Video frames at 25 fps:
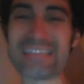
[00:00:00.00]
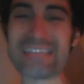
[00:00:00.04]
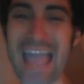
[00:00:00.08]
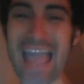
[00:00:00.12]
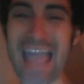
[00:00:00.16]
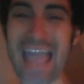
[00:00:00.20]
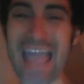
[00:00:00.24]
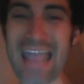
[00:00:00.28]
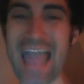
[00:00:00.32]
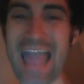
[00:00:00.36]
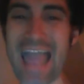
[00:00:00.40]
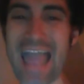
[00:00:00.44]

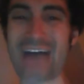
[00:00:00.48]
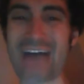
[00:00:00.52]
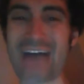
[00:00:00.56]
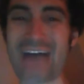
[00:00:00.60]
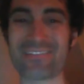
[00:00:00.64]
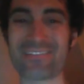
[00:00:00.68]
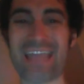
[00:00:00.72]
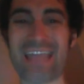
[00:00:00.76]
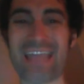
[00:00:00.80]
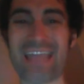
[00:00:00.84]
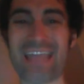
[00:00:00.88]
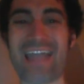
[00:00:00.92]
day
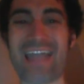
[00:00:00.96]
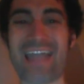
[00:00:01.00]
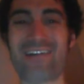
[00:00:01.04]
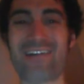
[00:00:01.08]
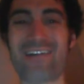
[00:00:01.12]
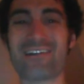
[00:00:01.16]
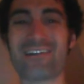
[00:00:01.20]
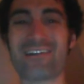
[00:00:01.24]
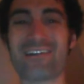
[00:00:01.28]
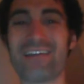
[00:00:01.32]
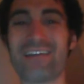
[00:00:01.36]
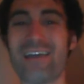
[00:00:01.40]
out
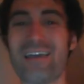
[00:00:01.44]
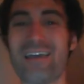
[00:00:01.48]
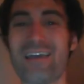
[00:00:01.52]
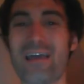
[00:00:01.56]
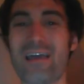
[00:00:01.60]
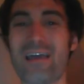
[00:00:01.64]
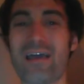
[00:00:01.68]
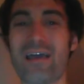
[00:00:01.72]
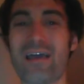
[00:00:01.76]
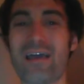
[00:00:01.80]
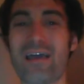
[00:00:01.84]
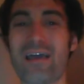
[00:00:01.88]
there.
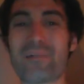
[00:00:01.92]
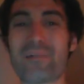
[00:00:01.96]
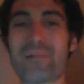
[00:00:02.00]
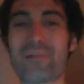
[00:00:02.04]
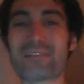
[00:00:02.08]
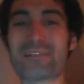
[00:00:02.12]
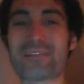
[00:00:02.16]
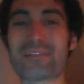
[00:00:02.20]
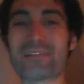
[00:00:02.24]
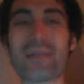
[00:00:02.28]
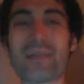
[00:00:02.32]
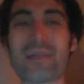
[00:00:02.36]

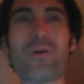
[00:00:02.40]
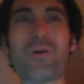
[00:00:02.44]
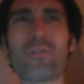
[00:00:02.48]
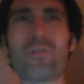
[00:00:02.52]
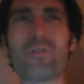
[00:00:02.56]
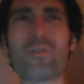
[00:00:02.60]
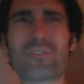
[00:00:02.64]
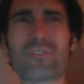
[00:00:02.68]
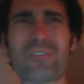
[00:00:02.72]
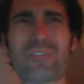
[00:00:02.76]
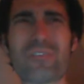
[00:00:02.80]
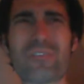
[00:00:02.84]
Because I'm a
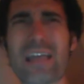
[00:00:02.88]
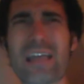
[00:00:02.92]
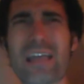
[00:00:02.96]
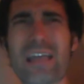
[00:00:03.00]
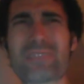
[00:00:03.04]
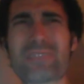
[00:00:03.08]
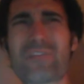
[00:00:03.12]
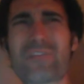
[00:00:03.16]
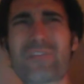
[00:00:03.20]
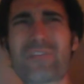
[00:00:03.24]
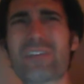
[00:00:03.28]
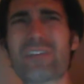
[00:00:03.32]
holder of
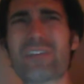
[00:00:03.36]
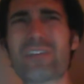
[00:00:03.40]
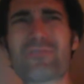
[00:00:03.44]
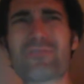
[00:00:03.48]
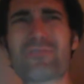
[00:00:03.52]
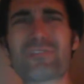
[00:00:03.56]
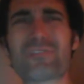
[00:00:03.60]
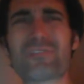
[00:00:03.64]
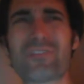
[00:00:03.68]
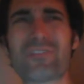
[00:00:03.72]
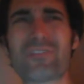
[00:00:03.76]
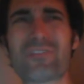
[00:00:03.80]
last
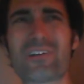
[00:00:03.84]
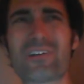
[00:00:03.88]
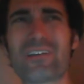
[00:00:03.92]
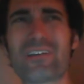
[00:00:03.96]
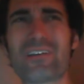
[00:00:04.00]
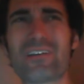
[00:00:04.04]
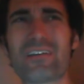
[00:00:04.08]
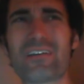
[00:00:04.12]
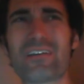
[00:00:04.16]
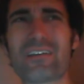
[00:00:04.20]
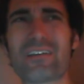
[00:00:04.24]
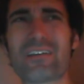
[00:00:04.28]
freaking
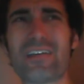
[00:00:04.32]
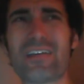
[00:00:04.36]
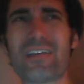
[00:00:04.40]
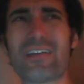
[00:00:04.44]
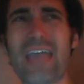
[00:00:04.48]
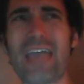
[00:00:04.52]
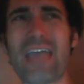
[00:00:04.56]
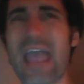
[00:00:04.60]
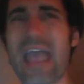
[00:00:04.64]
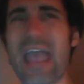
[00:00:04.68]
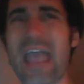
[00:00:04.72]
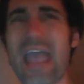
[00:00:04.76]
resort.
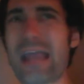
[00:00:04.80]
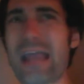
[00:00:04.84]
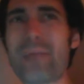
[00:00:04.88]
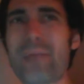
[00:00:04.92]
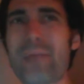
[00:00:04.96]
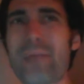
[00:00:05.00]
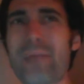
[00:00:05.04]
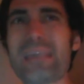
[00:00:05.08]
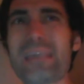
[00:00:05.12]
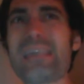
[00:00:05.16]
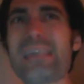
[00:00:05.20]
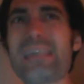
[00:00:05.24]

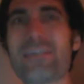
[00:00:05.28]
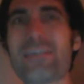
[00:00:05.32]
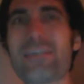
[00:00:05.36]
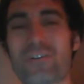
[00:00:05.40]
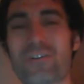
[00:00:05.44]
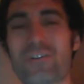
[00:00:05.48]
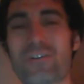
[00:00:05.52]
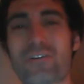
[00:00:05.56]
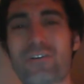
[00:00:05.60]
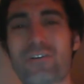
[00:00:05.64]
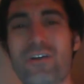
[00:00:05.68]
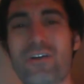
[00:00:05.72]
And I'm
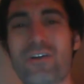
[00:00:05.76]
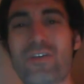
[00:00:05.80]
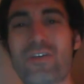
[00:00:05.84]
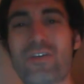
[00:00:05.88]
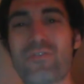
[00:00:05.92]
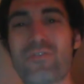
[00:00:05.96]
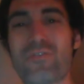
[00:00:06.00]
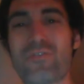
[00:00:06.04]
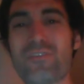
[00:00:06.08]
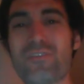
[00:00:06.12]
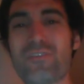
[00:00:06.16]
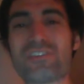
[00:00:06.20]
here
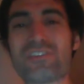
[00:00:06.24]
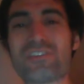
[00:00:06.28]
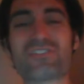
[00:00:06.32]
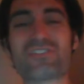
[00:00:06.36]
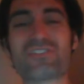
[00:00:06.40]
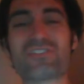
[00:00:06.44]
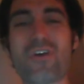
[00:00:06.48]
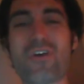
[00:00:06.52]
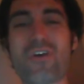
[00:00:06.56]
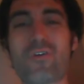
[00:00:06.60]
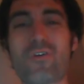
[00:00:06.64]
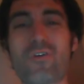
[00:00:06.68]
through
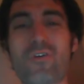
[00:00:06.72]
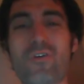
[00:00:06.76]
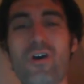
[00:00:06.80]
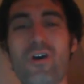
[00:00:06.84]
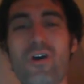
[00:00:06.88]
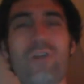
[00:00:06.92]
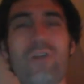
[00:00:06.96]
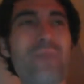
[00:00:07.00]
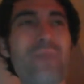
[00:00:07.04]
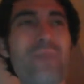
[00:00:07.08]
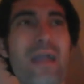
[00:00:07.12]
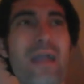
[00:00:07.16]
this
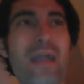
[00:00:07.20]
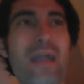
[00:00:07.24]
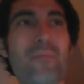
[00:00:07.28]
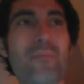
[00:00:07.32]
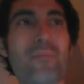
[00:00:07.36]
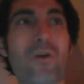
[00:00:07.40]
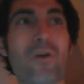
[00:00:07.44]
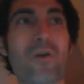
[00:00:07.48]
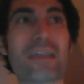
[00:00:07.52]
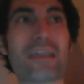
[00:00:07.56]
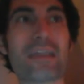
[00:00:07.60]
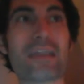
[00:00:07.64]
so-called
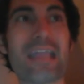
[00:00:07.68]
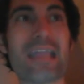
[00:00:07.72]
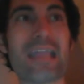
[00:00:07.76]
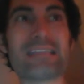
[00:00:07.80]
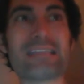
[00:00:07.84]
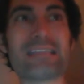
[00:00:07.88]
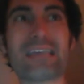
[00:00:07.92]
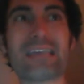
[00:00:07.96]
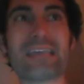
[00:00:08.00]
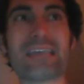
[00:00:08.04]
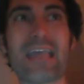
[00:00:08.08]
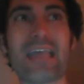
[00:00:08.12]
bear
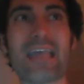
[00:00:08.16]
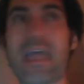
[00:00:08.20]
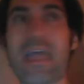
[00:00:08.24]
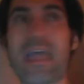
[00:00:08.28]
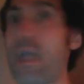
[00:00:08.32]
market.